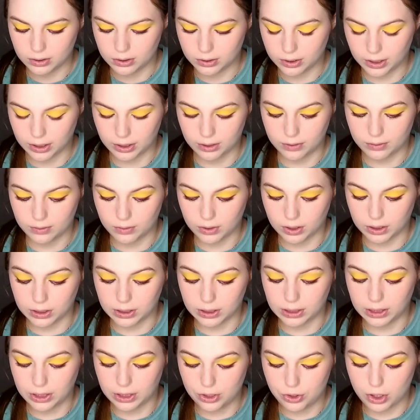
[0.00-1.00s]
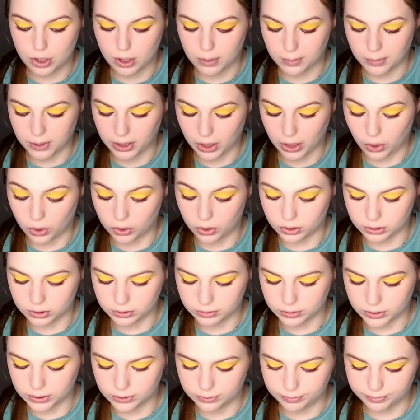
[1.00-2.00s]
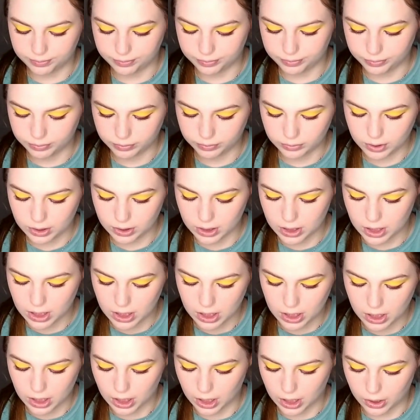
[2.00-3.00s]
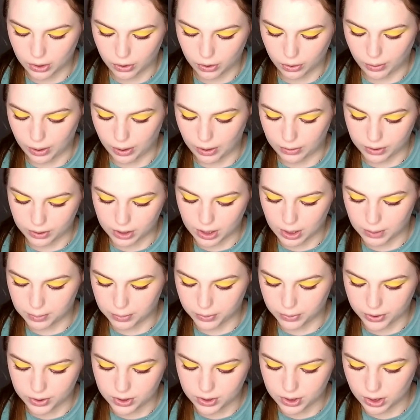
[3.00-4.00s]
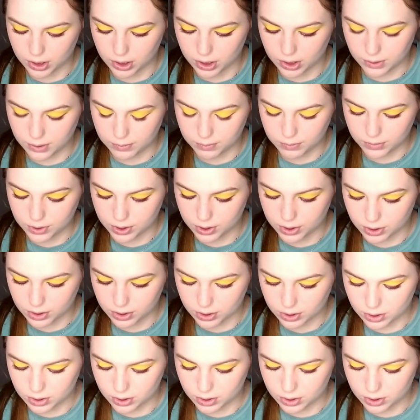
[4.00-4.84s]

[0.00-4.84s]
Like, legitimately all of it. I go around a couple of times